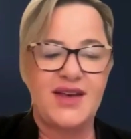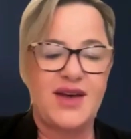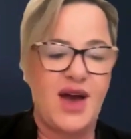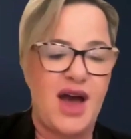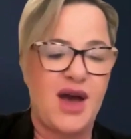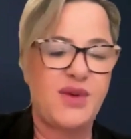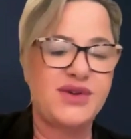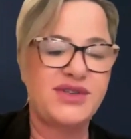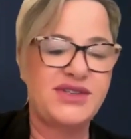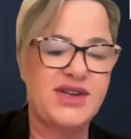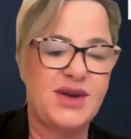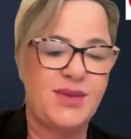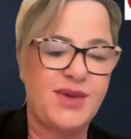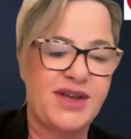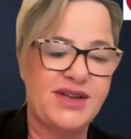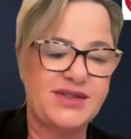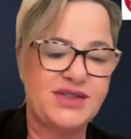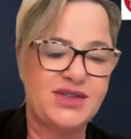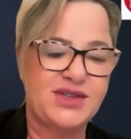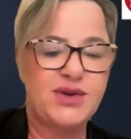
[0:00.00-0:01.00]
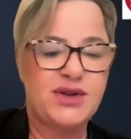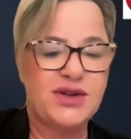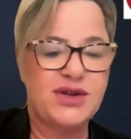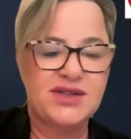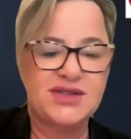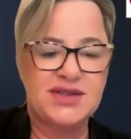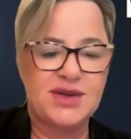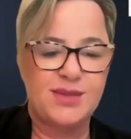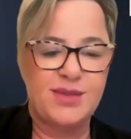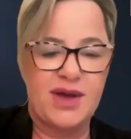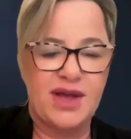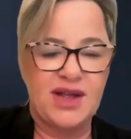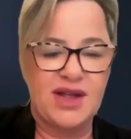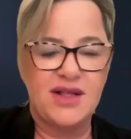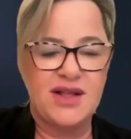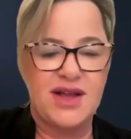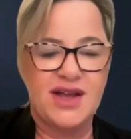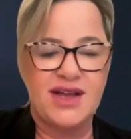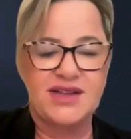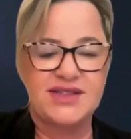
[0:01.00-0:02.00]
I always tell my students and my
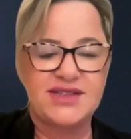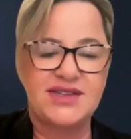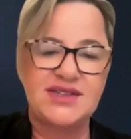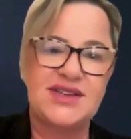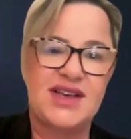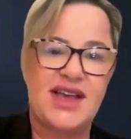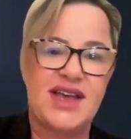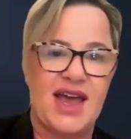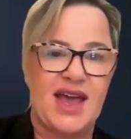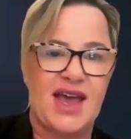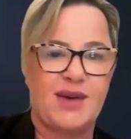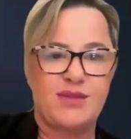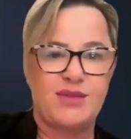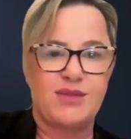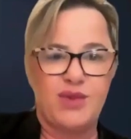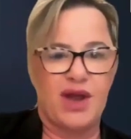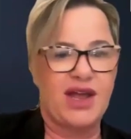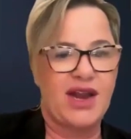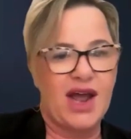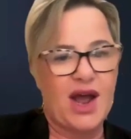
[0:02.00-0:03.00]
clients it's a game, right?